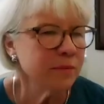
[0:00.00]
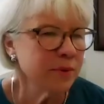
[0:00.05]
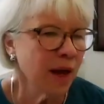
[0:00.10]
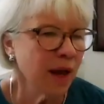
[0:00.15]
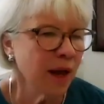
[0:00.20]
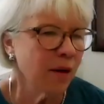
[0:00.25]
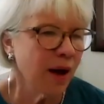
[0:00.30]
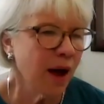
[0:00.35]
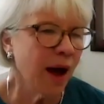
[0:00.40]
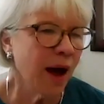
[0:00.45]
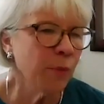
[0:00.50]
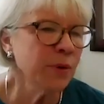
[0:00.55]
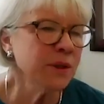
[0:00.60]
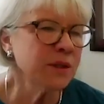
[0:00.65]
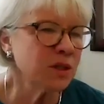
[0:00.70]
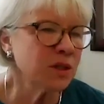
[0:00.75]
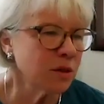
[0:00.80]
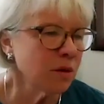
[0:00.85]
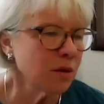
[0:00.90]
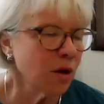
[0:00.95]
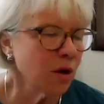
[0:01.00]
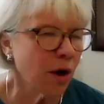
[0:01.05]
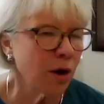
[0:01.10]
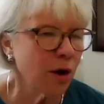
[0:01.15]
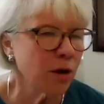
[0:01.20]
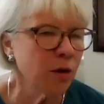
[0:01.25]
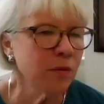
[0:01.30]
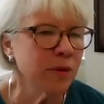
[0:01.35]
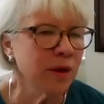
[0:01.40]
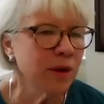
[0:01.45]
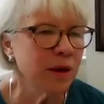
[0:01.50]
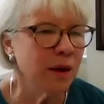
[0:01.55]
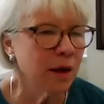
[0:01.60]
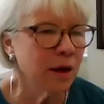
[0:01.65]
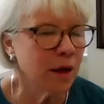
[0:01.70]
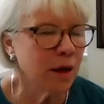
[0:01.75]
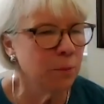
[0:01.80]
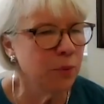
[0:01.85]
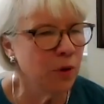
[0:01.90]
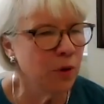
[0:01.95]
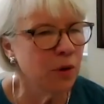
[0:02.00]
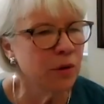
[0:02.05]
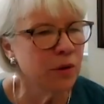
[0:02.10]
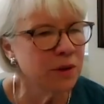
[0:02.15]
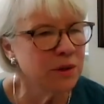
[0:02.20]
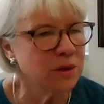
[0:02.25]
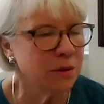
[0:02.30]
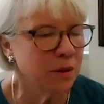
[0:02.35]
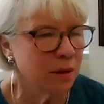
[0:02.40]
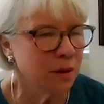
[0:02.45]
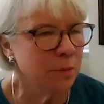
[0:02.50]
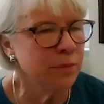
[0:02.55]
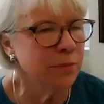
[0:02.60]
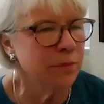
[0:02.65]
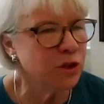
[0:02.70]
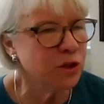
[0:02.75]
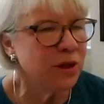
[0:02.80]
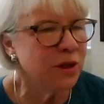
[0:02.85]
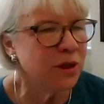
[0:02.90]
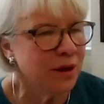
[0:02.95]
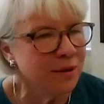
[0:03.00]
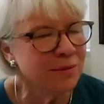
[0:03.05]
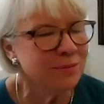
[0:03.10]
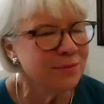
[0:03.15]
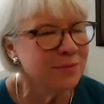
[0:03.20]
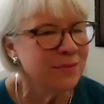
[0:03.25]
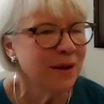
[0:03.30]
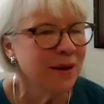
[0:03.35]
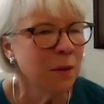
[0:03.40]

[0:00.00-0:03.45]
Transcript: Now, I would still argue that a computer is still a machine,